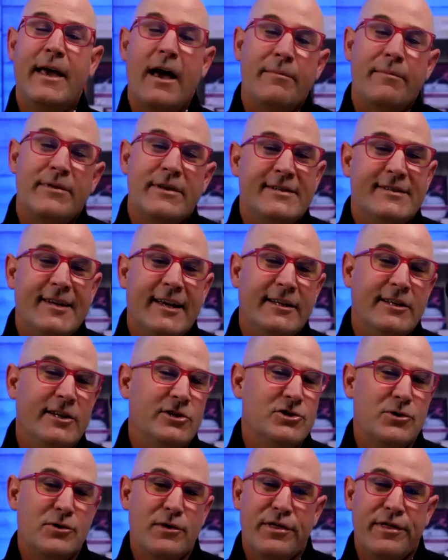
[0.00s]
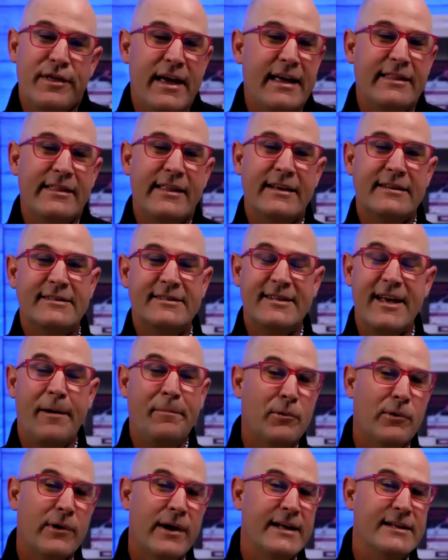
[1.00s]
the signature thing that
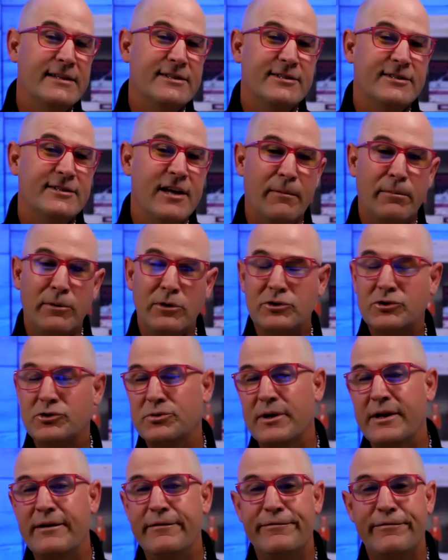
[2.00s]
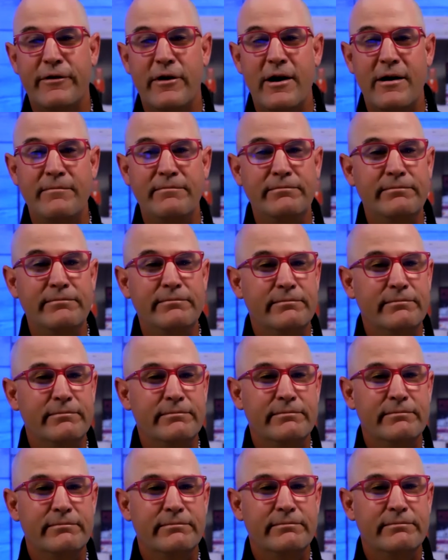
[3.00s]
separates DoubleTree from
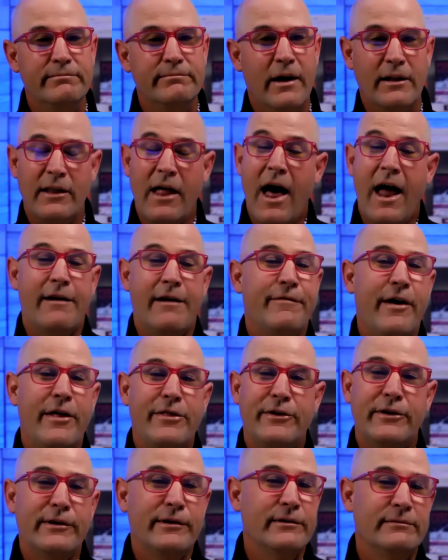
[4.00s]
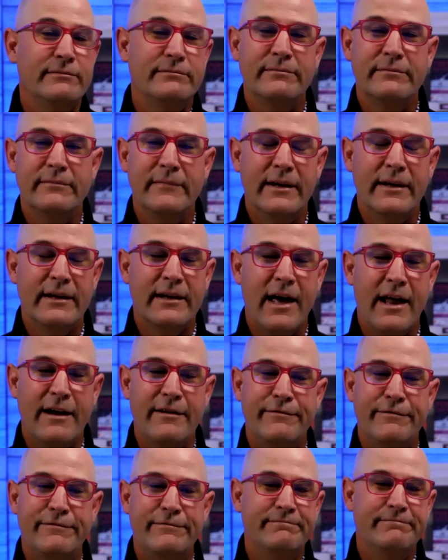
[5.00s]
a lot of other kind
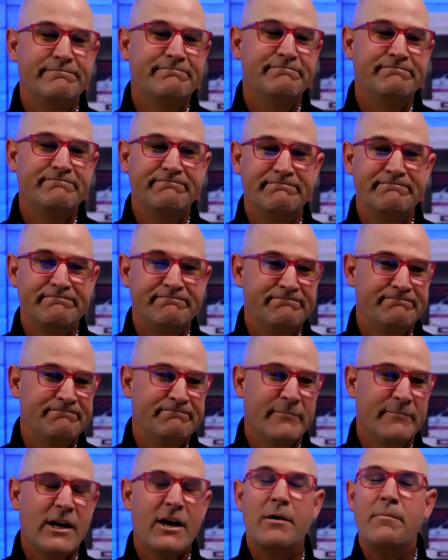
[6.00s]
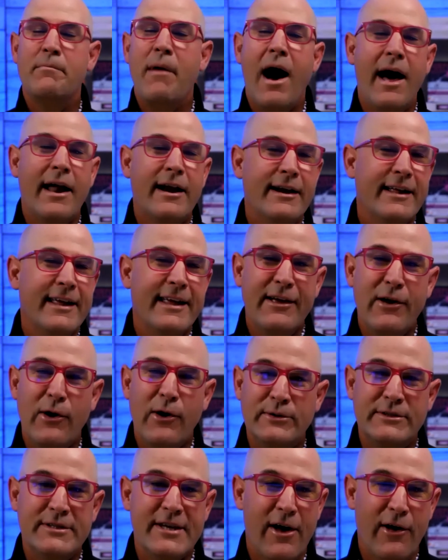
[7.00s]
of commodity
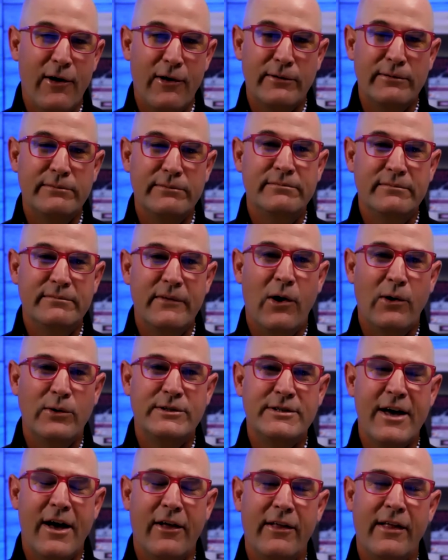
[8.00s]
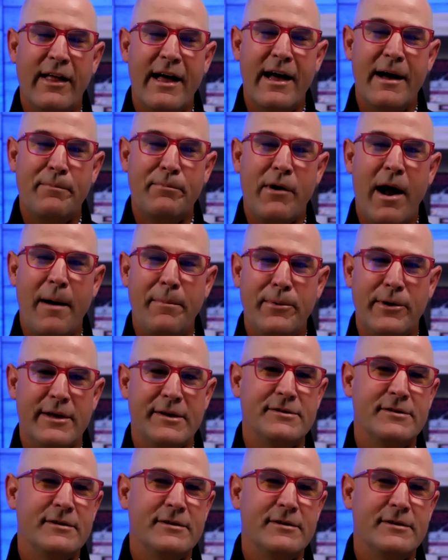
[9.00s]
hotel properties.